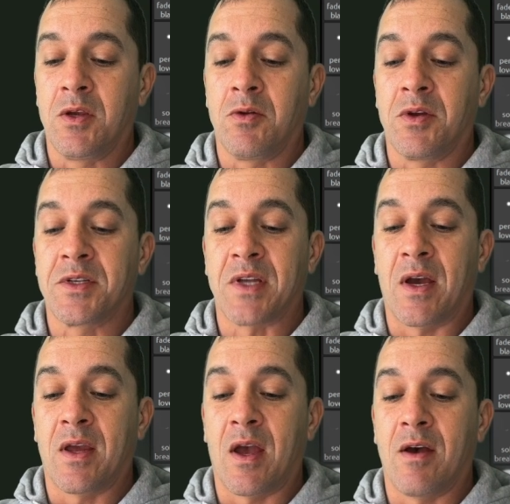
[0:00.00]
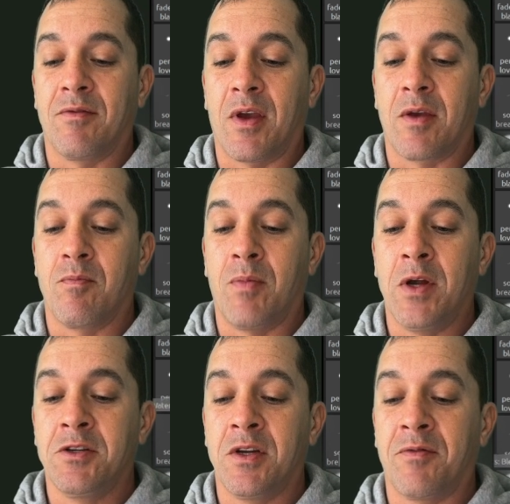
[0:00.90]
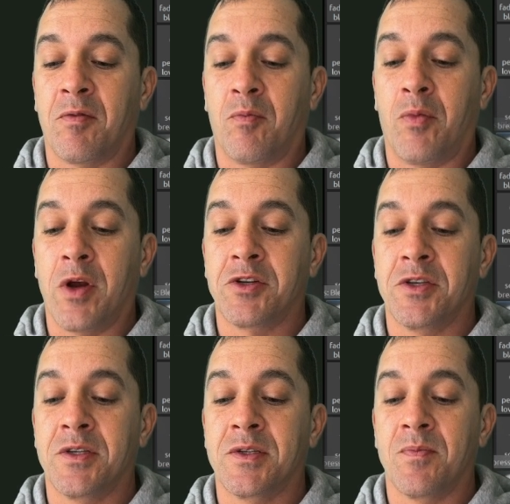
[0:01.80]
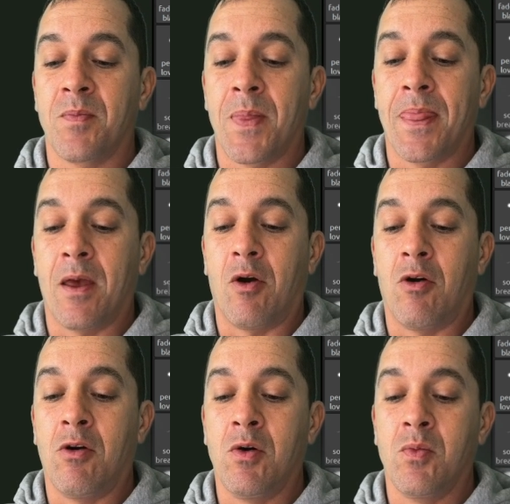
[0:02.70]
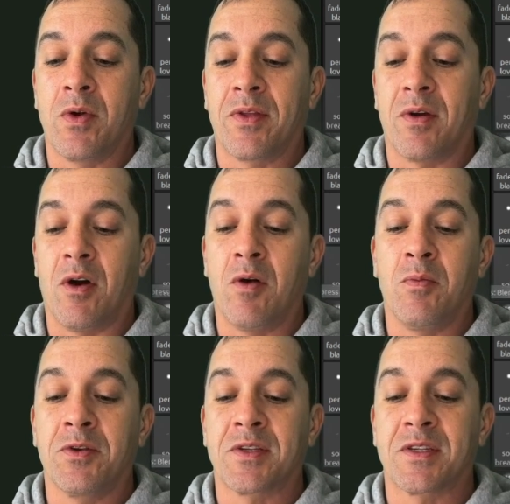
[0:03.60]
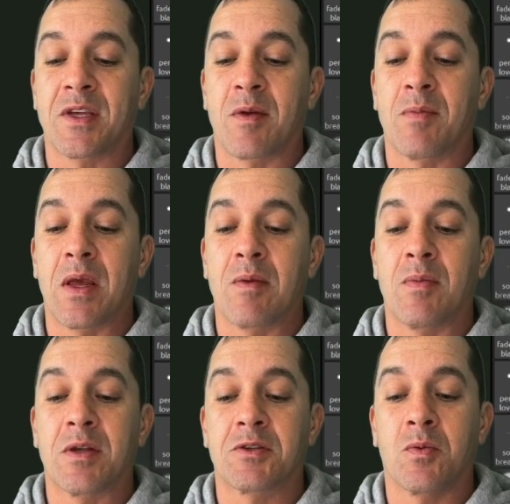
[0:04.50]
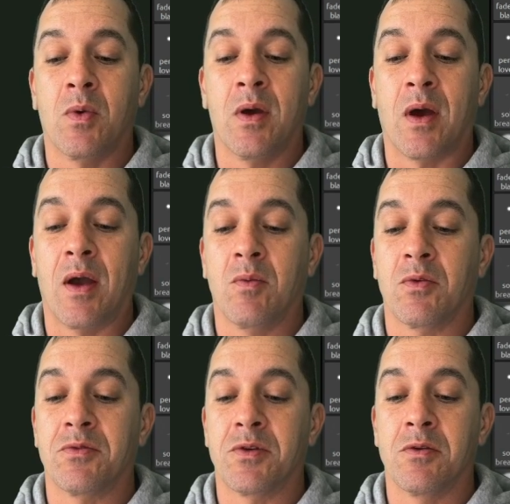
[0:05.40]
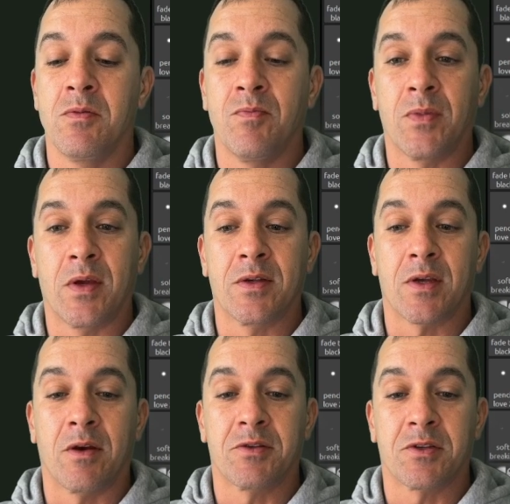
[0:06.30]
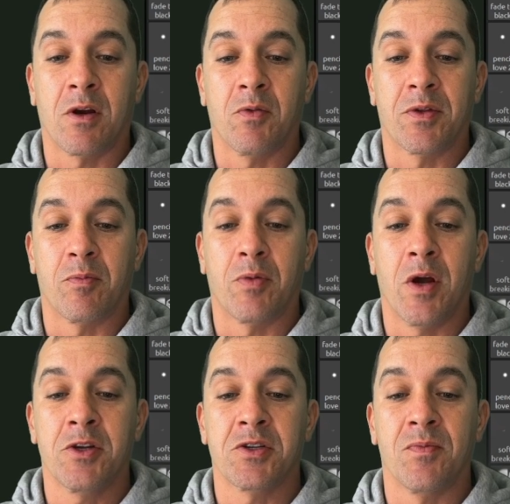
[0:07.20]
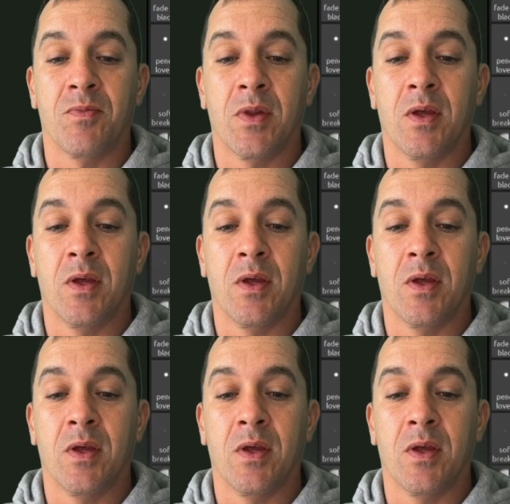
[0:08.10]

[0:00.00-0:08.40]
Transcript: you'll notice I have a bunch of different brushes all with almost the same name. And so what I will do is I'll start with a brush